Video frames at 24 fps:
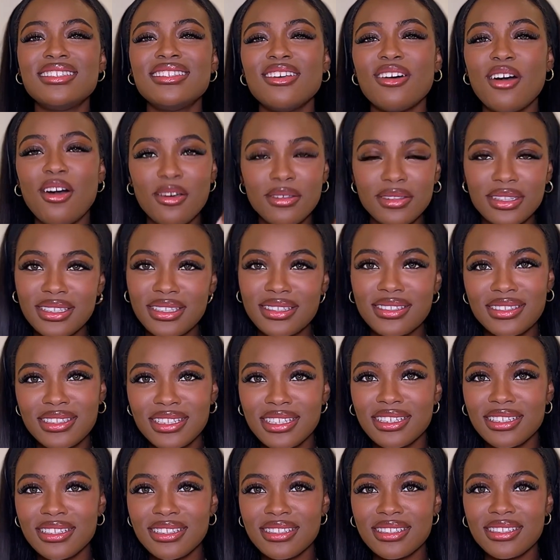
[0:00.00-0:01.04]
all these
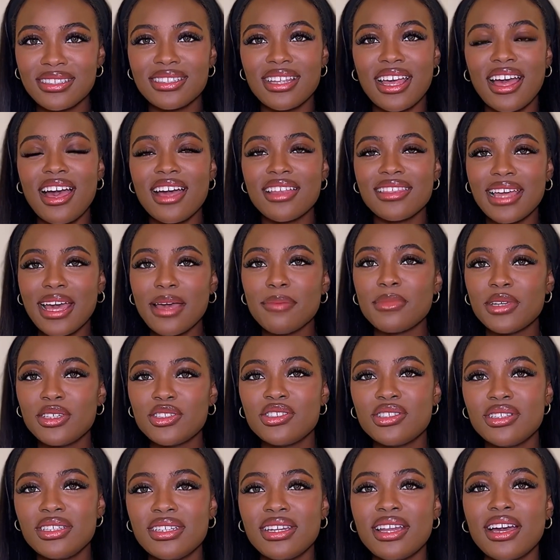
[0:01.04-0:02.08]
things that I'm
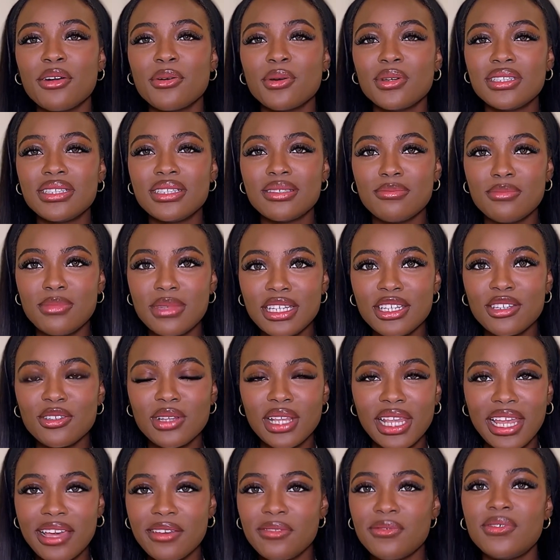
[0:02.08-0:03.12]
mentioning are going to make your
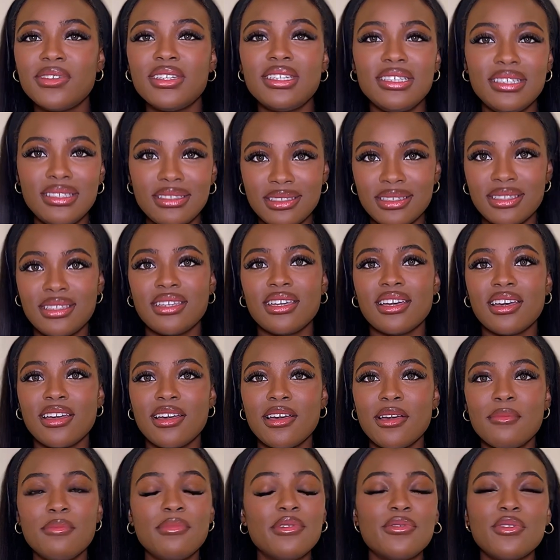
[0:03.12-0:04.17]
life easier
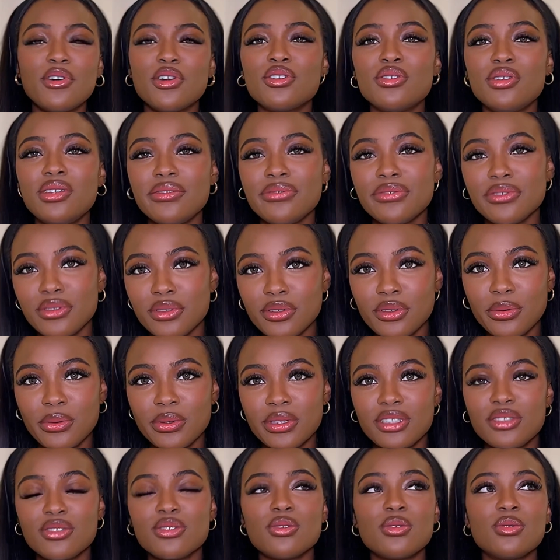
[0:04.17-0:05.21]
before you even know
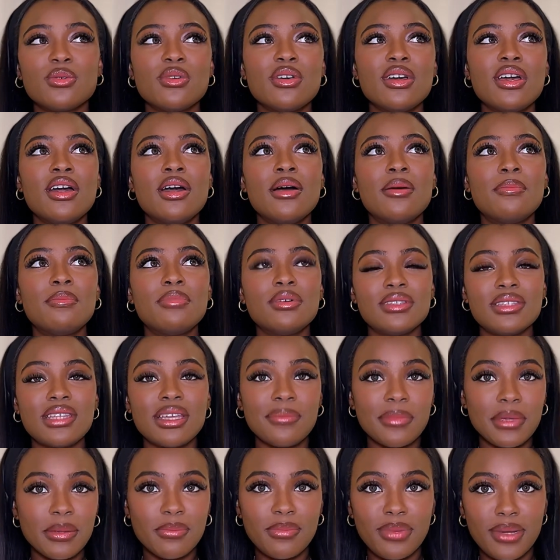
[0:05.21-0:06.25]
it. So put
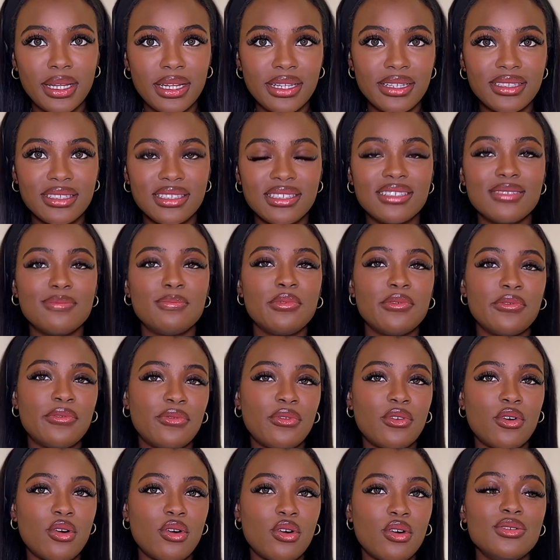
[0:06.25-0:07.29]
them in place
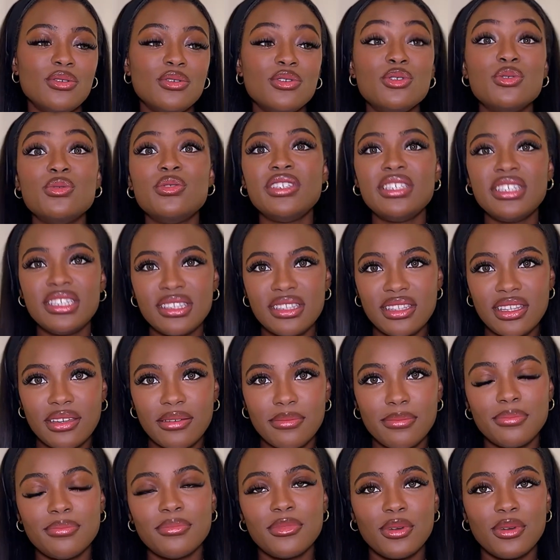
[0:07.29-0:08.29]
before you need them.